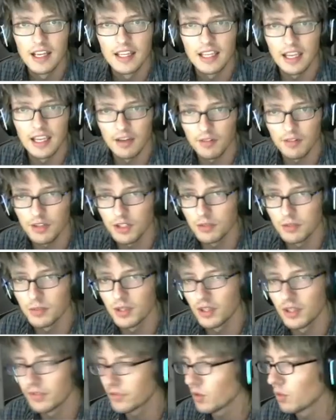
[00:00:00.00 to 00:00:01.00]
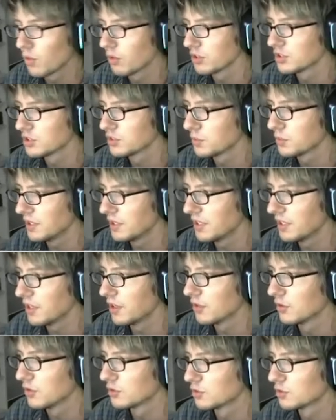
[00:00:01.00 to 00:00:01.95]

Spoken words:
Kariuma, of course, we know,